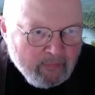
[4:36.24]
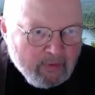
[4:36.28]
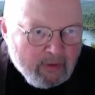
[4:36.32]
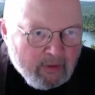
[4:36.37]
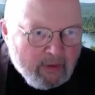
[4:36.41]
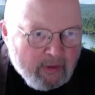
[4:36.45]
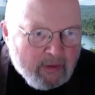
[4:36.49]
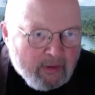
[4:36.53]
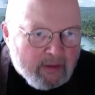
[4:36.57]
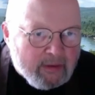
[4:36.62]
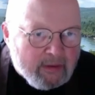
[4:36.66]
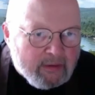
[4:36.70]

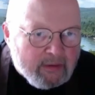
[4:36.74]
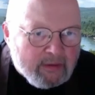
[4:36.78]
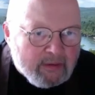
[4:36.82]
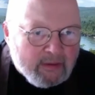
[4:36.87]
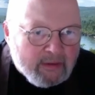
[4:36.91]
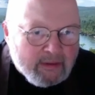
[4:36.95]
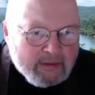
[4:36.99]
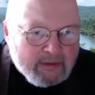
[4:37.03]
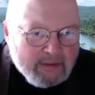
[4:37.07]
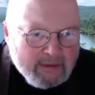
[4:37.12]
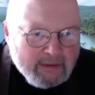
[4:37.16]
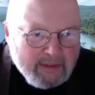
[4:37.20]
And
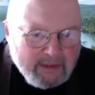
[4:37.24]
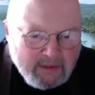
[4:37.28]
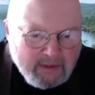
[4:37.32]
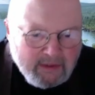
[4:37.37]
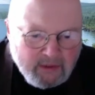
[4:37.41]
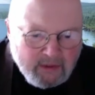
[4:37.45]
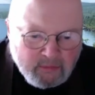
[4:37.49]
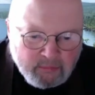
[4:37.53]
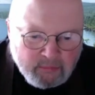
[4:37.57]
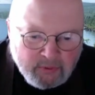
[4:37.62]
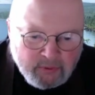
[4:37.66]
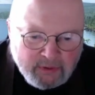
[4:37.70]
I had
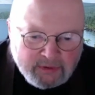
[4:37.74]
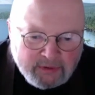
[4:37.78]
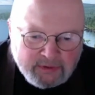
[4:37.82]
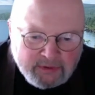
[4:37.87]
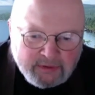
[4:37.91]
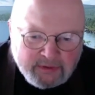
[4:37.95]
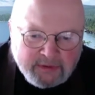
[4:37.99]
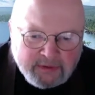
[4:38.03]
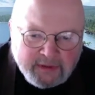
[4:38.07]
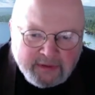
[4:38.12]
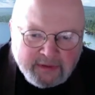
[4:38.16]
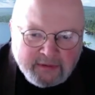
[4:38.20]
the
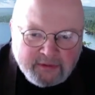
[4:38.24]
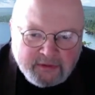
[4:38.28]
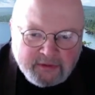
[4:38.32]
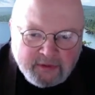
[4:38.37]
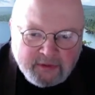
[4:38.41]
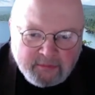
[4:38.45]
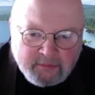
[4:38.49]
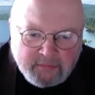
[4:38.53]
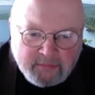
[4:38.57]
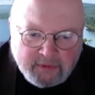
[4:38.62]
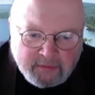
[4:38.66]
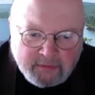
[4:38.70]
impression, yeah, there's
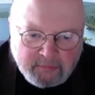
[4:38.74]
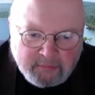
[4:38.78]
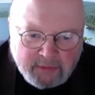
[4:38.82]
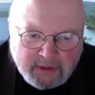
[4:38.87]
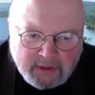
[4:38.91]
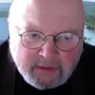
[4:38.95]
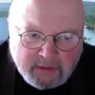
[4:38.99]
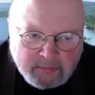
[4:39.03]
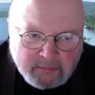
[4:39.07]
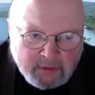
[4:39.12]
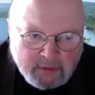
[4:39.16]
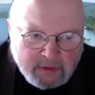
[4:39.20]
something big
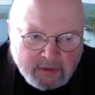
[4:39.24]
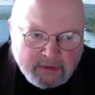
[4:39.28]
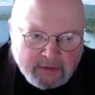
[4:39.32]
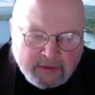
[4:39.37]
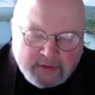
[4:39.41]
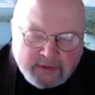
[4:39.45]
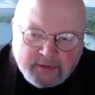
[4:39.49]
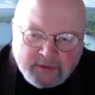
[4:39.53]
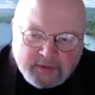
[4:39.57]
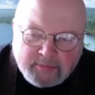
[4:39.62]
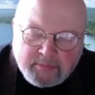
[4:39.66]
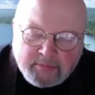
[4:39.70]
about
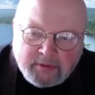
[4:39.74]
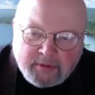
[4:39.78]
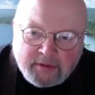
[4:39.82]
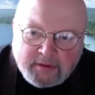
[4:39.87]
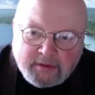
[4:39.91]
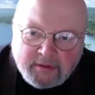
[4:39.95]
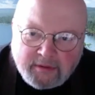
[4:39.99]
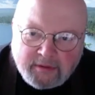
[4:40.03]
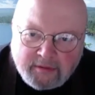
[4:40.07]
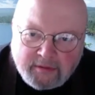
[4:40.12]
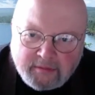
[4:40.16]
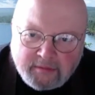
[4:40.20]
this, but
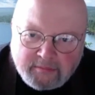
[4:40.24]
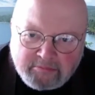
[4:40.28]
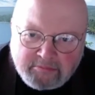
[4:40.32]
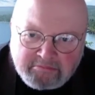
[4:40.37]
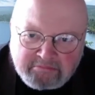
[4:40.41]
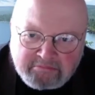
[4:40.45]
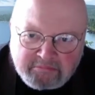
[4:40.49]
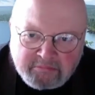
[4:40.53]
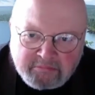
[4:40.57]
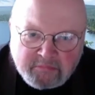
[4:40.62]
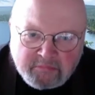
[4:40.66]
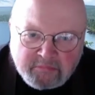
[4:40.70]

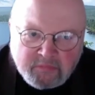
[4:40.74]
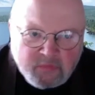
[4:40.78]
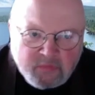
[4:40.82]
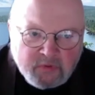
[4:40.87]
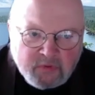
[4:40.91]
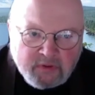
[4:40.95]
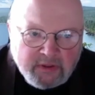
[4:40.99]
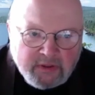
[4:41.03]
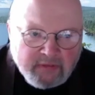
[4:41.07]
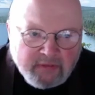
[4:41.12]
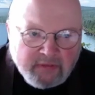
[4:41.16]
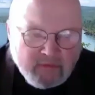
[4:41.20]
could
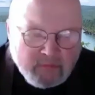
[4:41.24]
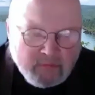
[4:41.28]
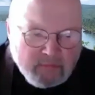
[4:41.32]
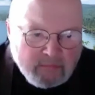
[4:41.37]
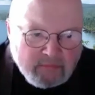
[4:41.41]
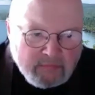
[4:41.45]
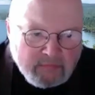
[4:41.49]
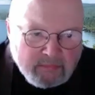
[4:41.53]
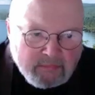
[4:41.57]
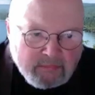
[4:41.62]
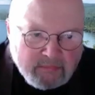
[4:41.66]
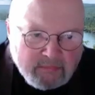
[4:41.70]
never
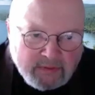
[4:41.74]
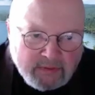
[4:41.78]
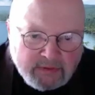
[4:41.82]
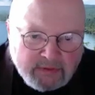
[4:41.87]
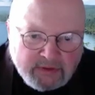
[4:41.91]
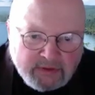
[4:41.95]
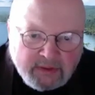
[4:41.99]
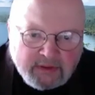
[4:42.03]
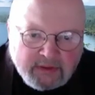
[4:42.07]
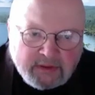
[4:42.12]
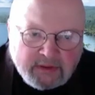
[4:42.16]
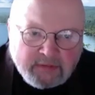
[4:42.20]
make
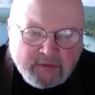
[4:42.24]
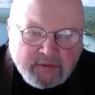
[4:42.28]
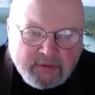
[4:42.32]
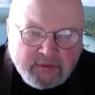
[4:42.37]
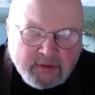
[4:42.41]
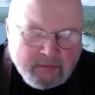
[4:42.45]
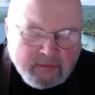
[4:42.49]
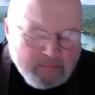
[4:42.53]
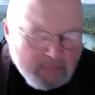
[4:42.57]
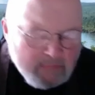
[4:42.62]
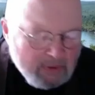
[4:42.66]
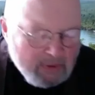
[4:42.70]
sense of it.